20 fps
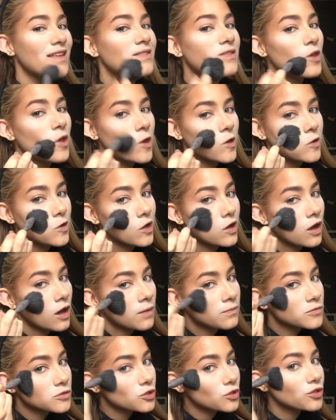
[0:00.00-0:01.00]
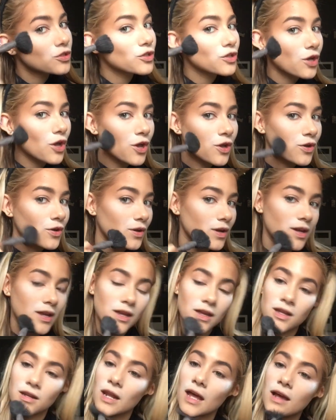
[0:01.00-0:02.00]
And then I'm just gonna go
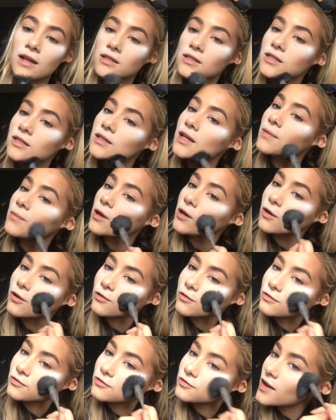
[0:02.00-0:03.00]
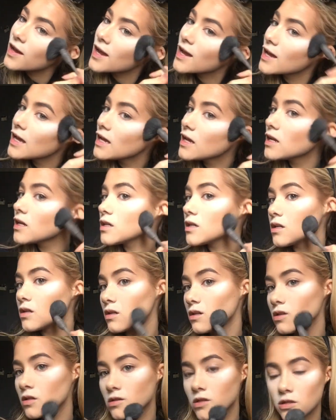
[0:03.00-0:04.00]
in and set my whole
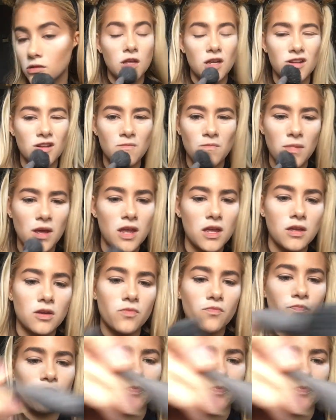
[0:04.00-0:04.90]
face. I didn't bake.